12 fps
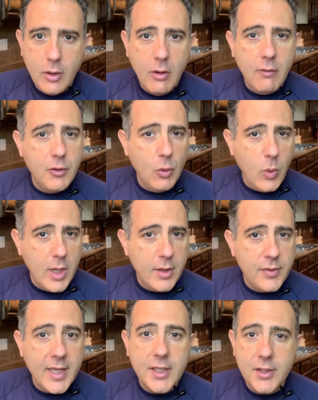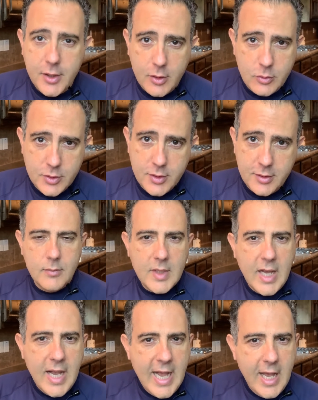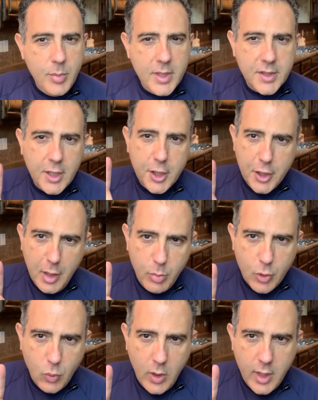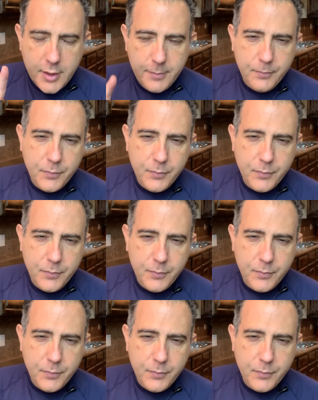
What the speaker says: of the one that don't. Habit number 1